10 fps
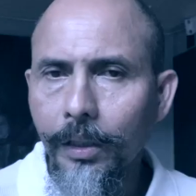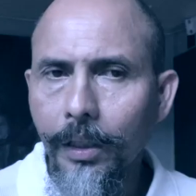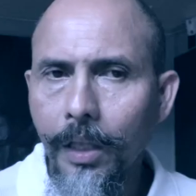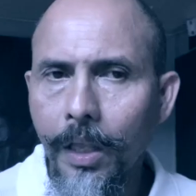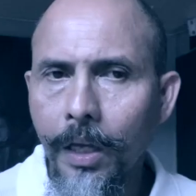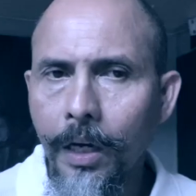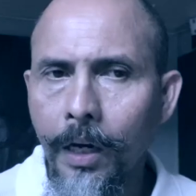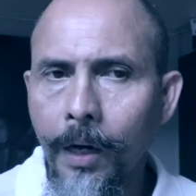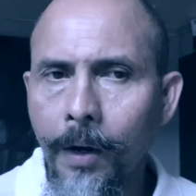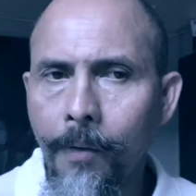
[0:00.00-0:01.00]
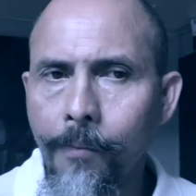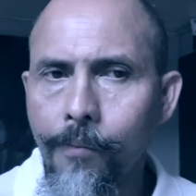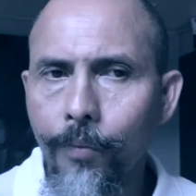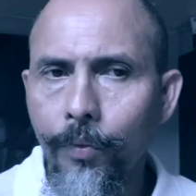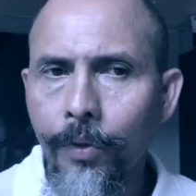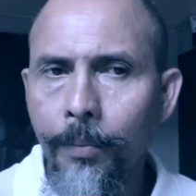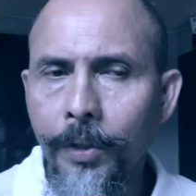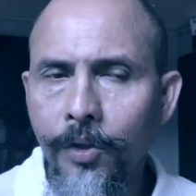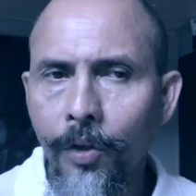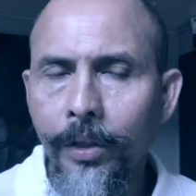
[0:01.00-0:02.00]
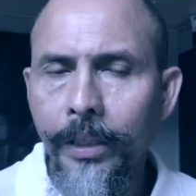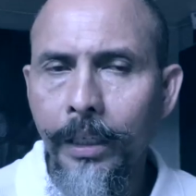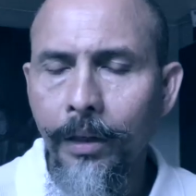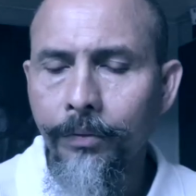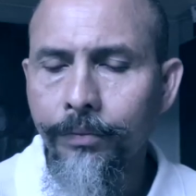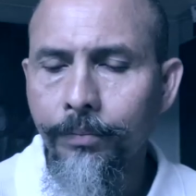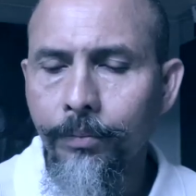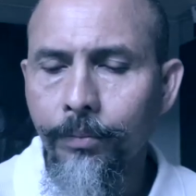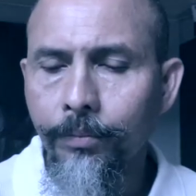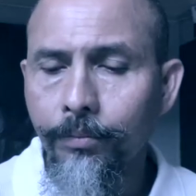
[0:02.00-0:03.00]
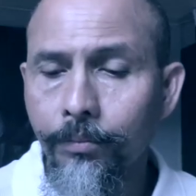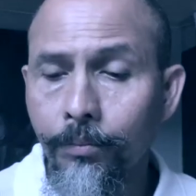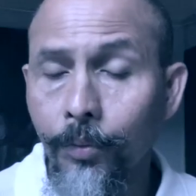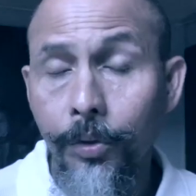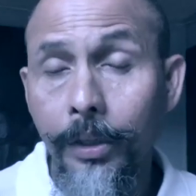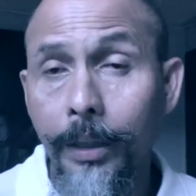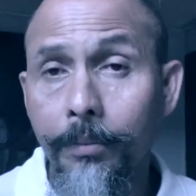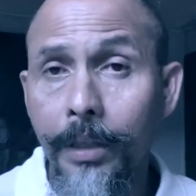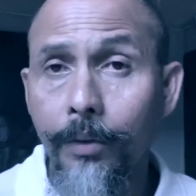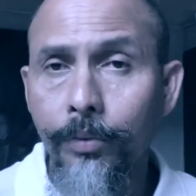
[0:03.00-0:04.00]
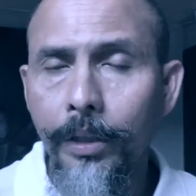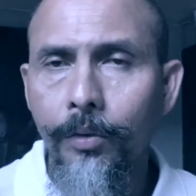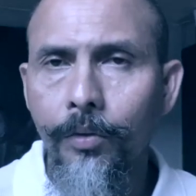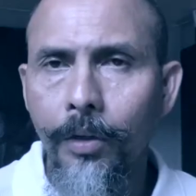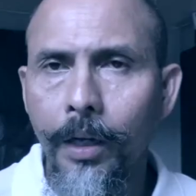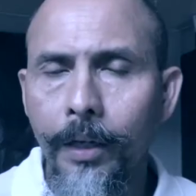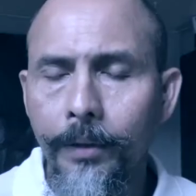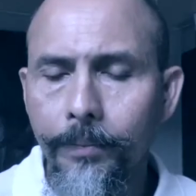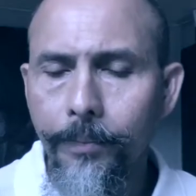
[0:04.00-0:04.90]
the majority of Muslims that read the Quran